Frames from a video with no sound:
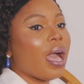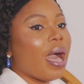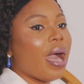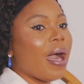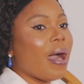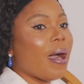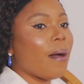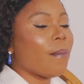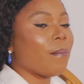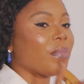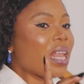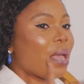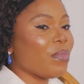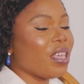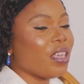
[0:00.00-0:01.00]

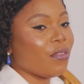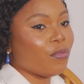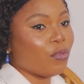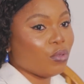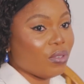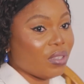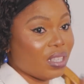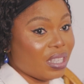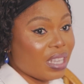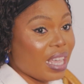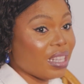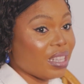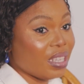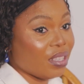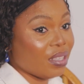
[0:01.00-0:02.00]
Let me even
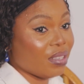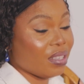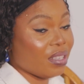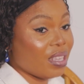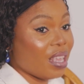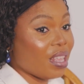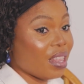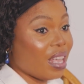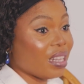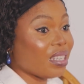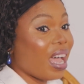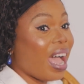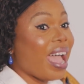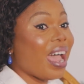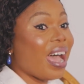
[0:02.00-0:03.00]
say this to say that
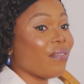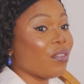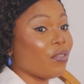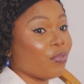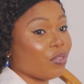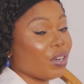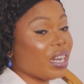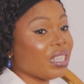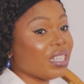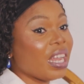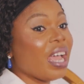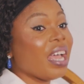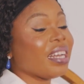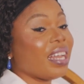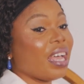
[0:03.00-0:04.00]
I have a friend
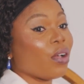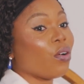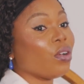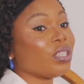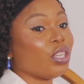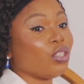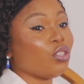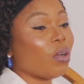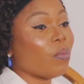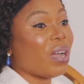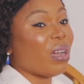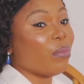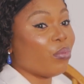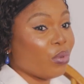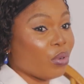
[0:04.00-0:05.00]
that got a job
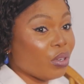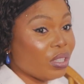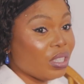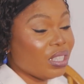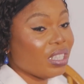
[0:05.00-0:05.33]
abroad.